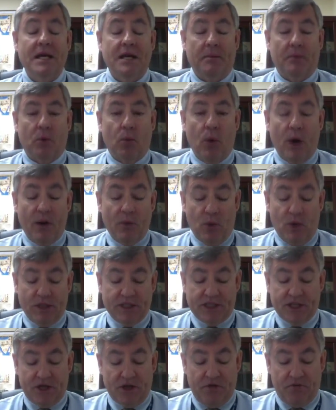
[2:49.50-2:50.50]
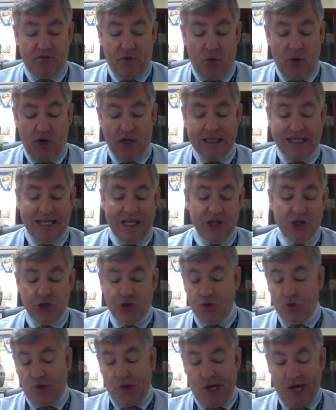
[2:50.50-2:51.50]
number 1104. You
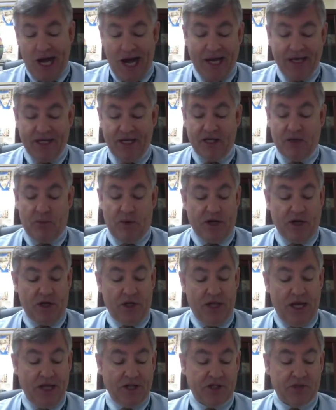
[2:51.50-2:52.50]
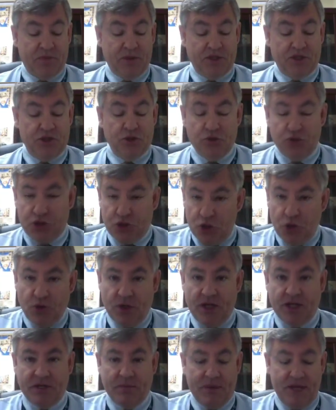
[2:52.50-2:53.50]
do not need to bring your lunch, but you do
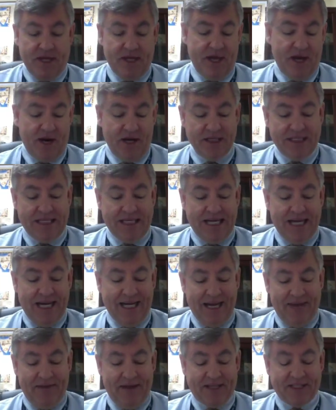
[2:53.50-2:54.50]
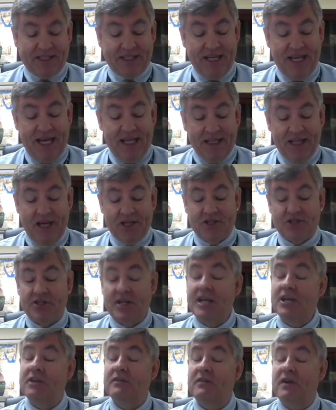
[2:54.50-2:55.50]
need to be there. Again, that's today at lunch.
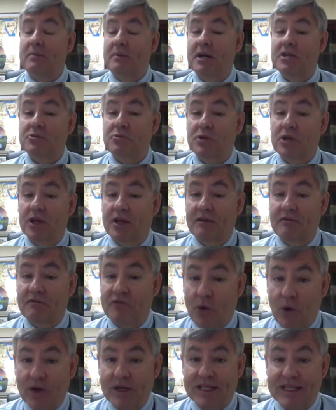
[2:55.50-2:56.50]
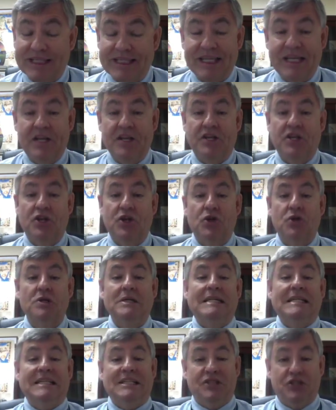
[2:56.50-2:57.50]
Thank you very much. We're looking forward to seeing you
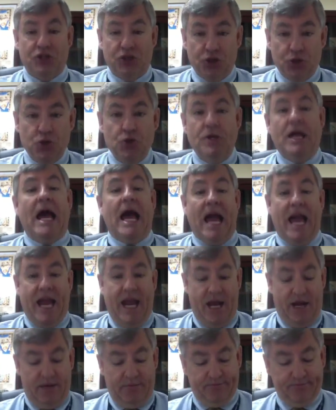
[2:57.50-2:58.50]
today.